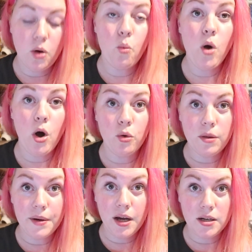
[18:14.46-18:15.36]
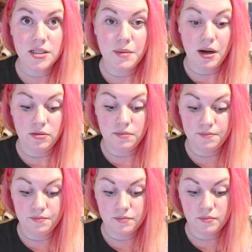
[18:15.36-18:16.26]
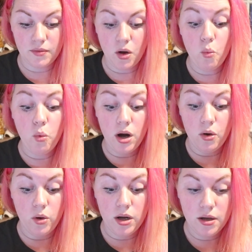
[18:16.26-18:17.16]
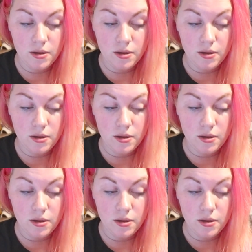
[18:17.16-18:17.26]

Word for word: Whoa, the banana smell. Whoa,